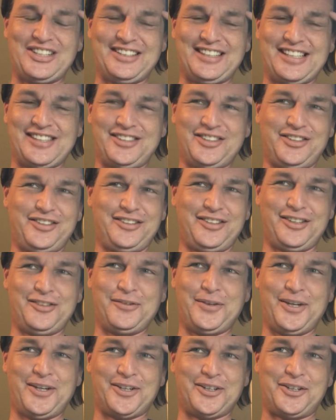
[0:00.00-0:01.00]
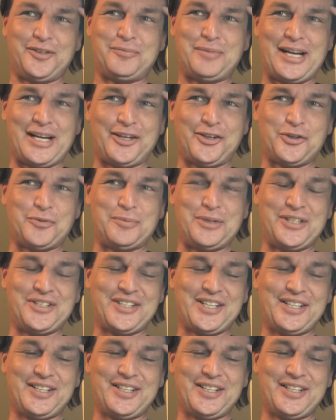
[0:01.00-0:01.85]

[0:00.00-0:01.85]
lesson in there in management.